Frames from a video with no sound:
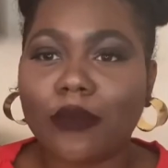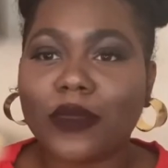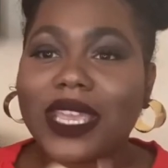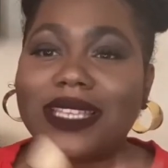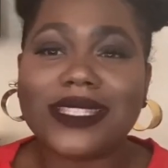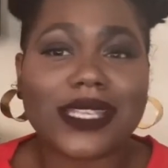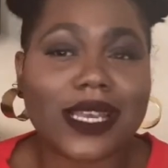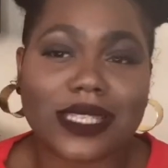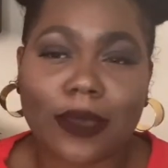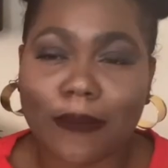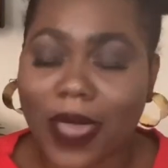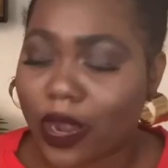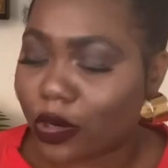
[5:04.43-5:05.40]
It doesn't
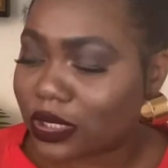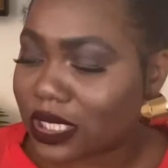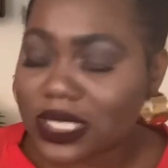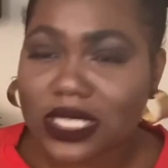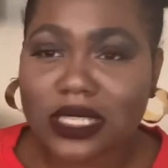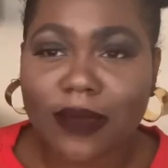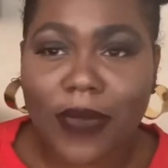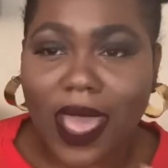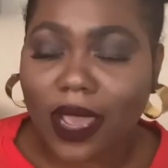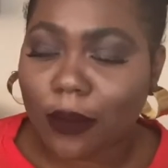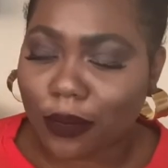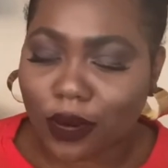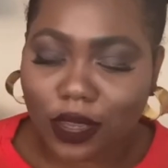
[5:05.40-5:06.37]
matter. This is a
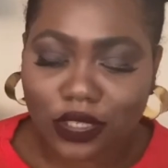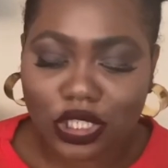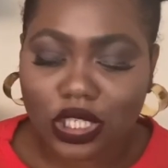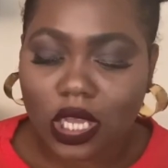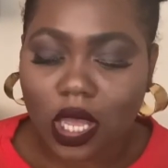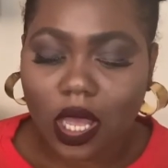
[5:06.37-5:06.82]
MAC brush.